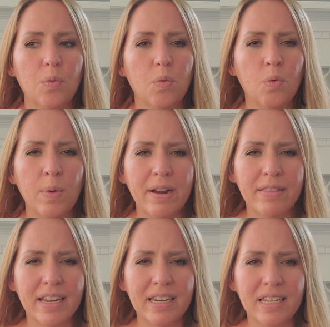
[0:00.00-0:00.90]
where
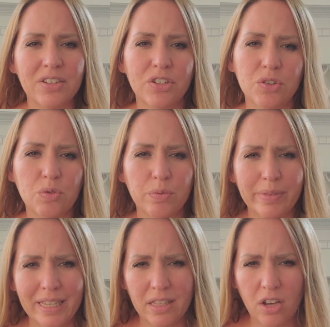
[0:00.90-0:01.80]
they need to
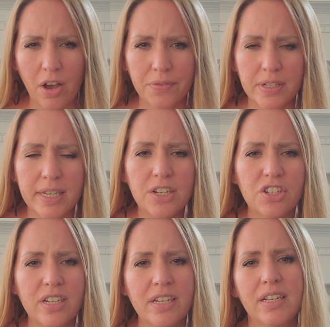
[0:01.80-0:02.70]
lead the
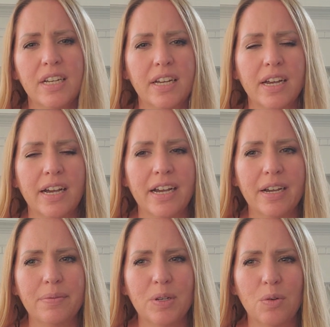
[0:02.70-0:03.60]
conversation,
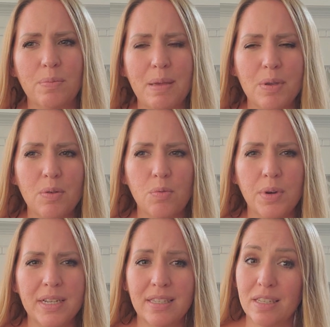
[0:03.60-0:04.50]
maybe
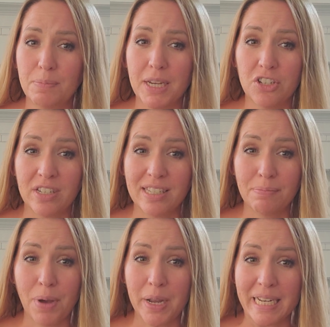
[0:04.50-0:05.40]
what is this patient's
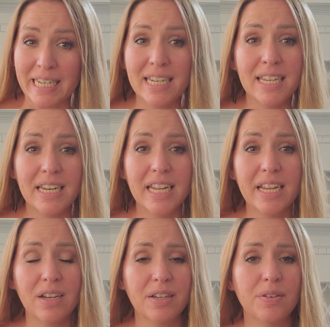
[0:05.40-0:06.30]
body
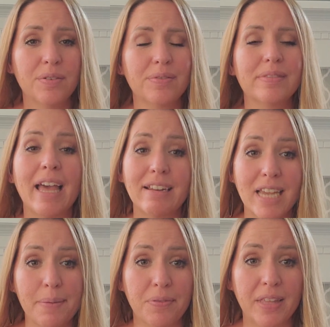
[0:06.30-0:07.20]
needing, that
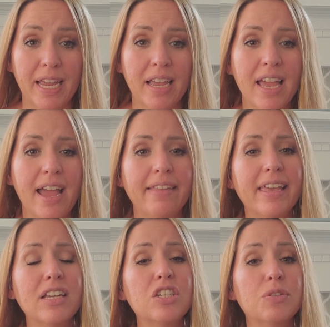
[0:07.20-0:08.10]
type of thing. And
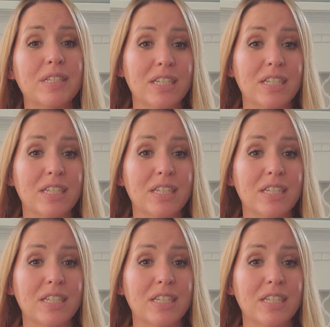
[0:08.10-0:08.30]
they can do it